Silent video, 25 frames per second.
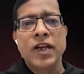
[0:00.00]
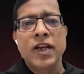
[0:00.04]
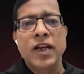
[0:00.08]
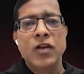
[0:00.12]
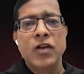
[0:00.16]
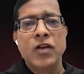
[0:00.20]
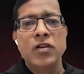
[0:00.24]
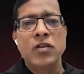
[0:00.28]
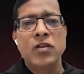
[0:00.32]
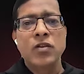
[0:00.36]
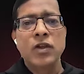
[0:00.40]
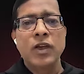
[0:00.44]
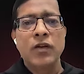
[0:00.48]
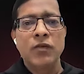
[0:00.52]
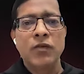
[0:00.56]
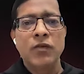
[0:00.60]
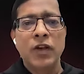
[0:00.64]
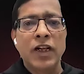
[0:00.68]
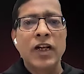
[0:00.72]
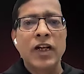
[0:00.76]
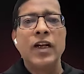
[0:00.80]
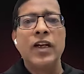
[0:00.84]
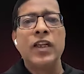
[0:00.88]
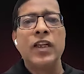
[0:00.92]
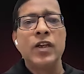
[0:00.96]
your side also, and
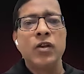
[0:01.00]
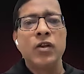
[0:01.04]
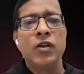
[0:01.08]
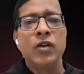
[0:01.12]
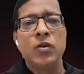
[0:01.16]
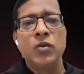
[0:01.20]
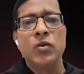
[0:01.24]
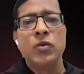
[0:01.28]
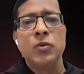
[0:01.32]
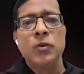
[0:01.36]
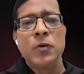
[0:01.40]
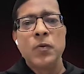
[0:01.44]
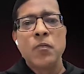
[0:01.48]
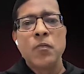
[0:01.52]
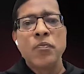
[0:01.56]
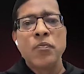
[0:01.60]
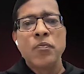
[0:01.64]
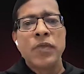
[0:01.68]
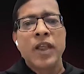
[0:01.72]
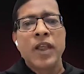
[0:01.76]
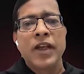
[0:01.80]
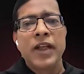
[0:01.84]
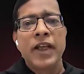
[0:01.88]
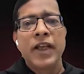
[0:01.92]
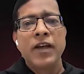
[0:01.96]
we'll continue to
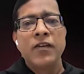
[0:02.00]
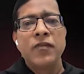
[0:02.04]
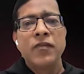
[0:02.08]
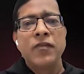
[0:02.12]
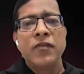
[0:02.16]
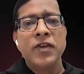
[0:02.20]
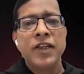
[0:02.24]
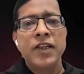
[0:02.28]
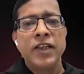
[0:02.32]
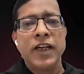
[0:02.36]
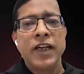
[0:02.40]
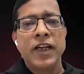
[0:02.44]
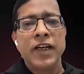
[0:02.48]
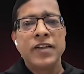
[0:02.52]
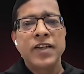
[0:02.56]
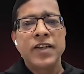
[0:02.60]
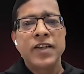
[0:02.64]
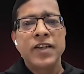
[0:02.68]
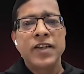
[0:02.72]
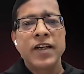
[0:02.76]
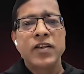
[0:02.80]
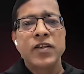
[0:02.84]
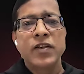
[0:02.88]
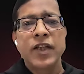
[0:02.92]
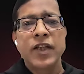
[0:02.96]
take effort in that
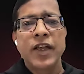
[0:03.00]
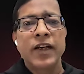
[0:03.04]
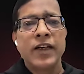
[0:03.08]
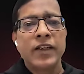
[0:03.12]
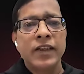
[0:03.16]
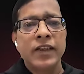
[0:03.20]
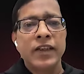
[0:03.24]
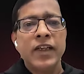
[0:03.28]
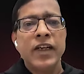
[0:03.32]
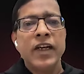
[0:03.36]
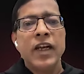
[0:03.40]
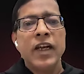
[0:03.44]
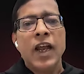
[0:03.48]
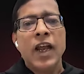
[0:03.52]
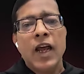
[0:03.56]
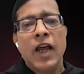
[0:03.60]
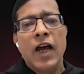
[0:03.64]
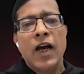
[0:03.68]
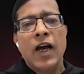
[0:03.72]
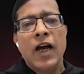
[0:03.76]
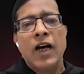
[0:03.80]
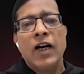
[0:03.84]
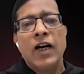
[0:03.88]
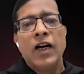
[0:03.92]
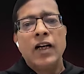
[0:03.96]
side so that
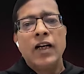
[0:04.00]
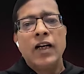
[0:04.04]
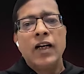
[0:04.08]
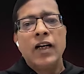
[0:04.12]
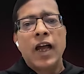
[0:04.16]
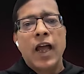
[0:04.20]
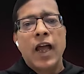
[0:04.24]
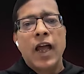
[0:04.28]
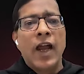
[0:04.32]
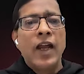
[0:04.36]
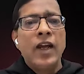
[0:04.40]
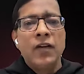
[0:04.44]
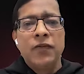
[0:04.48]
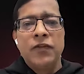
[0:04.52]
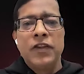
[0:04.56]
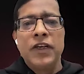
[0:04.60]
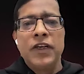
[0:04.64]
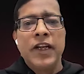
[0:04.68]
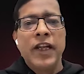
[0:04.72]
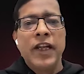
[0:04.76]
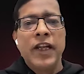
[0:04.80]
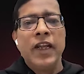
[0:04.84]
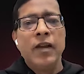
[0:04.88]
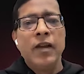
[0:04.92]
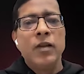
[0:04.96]
end of
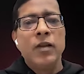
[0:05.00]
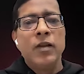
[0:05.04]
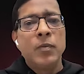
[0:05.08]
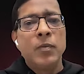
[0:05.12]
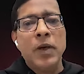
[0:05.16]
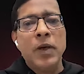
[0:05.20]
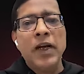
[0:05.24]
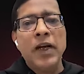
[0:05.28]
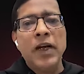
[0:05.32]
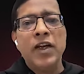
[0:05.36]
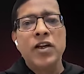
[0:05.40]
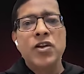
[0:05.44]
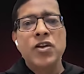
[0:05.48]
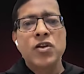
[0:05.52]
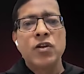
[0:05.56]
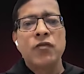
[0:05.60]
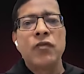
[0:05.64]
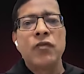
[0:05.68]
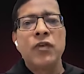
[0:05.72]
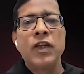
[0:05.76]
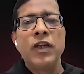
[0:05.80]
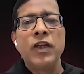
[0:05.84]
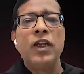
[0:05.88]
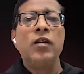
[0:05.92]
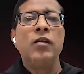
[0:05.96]
the day, the builder
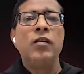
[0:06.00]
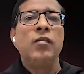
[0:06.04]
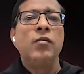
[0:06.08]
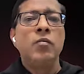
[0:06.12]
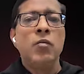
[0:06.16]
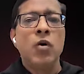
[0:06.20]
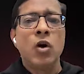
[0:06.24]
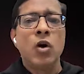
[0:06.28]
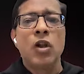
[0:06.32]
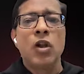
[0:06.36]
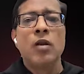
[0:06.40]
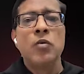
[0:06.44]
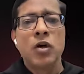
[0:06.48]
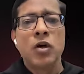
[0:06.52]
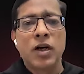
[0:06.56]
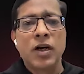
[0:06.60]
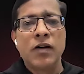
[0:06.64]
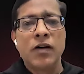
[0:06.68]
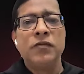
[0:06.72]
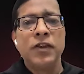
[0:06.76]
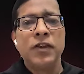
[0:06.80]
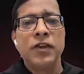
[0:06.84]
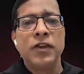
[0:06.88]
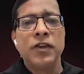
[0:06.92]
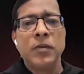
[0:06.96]
should feel more and more
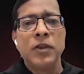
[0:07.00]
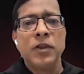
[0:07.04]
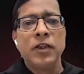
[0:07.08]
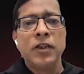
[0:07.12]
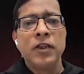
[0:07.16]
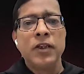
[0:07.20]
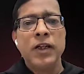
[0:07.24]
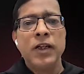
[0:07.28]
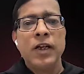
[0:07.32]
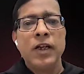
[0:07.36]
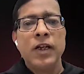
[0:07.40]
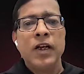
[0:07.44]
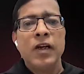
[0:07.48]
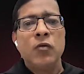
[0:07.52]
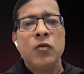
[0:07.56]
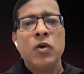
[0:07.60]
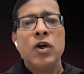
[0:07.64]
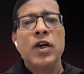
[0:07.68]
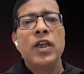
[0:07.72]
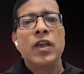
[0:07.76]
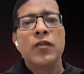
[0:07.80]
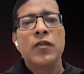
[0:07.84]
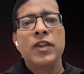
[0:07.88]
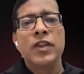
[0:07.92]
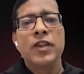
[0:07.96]
comfortable
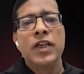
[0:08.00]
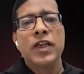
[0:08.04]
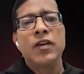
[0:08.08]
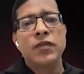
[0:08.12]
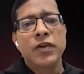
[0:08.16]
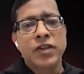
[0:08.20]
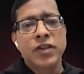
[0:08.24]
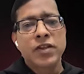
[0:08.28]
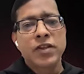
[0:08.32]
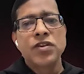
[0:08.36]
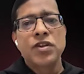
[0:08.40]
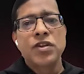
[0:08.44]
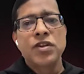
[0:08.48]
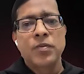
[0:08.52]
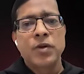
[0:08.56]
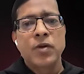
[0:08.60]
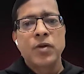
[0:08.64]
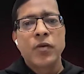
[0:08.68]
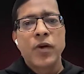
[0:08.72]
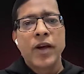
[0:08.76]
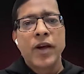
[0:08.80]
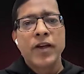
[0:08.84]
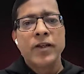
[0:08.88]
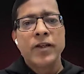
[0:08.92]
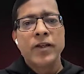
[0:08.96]
working with the infrastructure
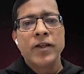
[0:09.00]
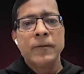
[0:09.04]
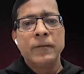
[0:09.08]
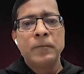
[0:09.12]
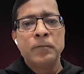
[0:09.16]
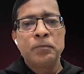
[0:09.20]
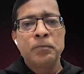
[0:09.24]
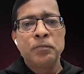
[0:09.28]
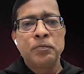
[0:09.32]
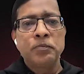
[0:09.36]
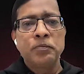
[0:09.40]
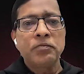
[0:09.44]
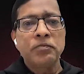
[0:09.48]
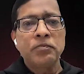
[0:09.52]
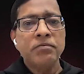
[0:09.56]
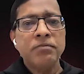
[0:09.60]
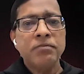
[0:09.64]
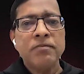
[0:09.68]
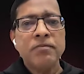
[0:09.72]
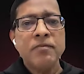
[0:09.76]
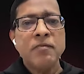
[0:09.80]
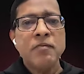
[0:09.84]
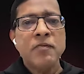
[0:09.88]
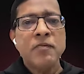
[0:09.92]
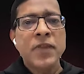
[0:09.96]
provider.
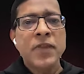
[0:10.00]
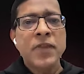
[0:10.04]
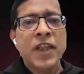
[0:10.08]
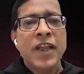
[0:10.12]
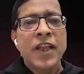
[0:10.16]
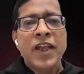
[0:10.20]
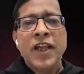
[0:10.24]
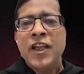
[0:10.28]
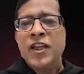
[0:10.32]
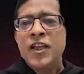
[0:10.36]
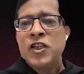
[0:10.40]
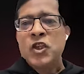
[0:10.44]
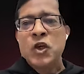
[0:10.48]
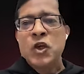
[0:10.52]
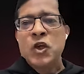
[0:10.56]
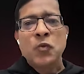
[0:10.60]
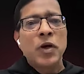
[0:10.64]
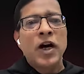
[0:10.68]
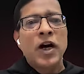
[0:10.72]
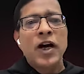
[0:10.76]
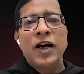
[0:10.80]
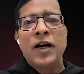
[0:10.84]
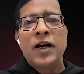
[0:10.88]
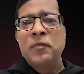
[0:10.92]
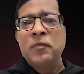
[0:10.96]

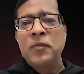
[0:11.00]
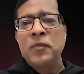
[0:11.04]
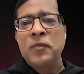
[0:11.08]
So,